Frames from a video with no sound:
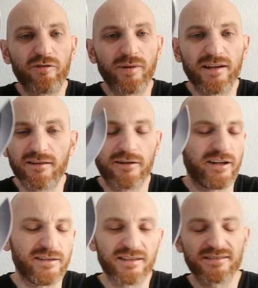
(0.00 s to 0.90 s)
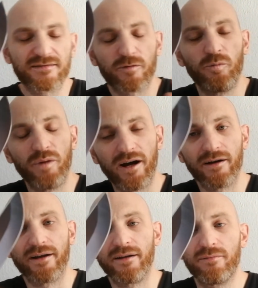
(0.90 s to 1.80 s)
20 degrees just for
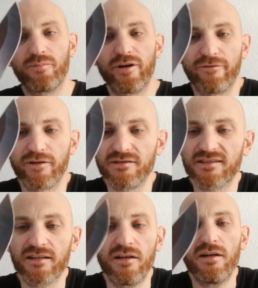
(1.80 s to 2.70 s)
my preference.